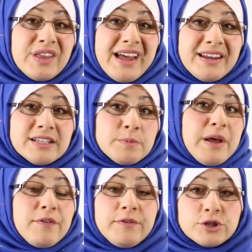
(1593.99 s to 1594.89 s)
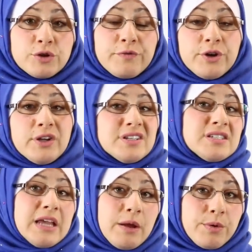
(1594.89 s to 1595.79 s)
that it's beneficial for you to
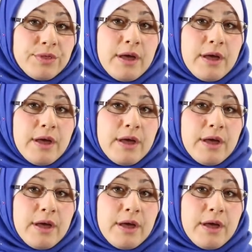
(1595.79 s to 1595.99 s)
stay with